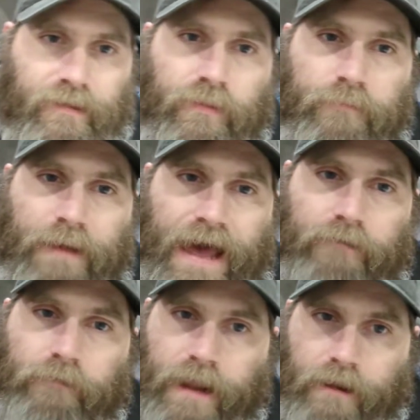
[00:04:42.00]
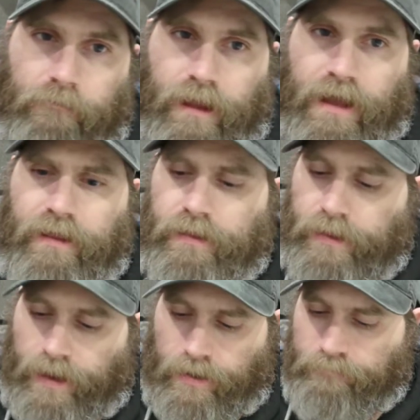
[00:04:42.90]
in the battery area,
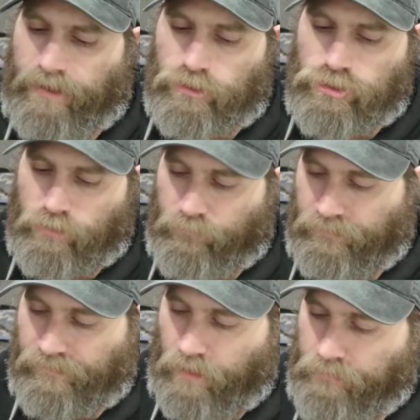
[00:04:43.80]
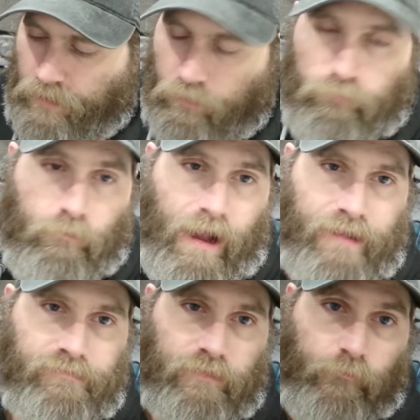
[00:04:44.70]
and I'm not sure if it's coming
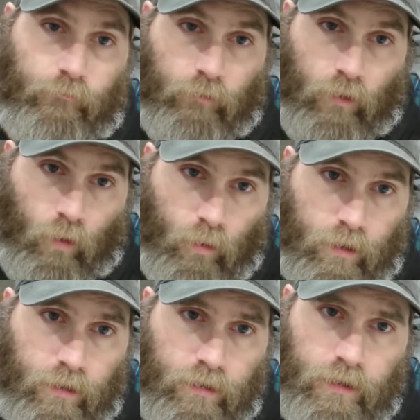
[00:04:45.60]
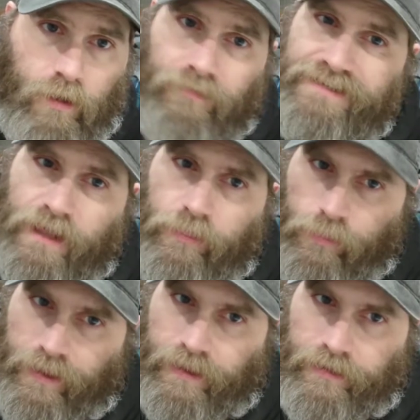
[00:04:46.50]
across the floor, which I
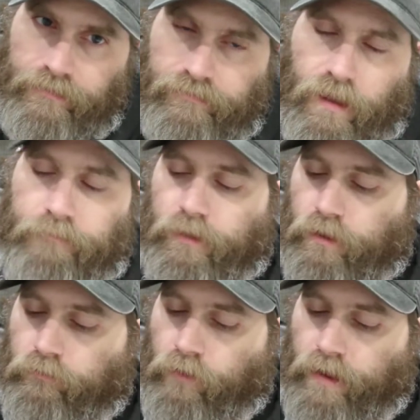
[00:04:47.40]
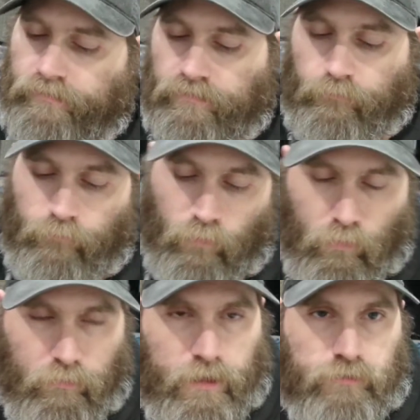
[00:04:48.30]
think it is coming across the
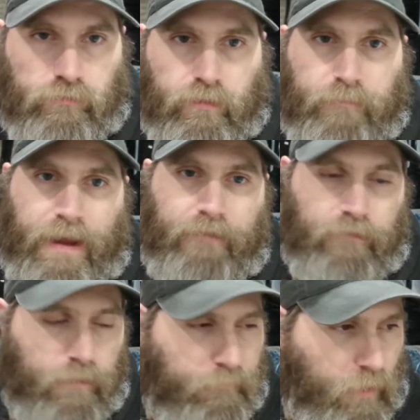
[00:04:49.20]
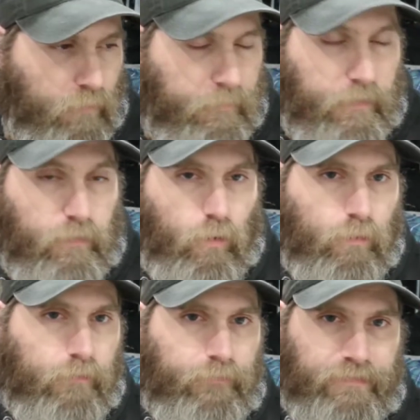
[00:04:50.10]
floor and entering the battery compartment,
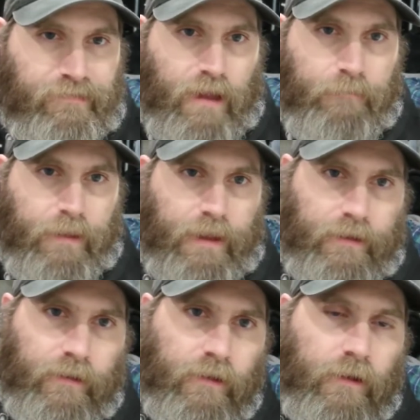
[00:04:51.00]
or if it's coming in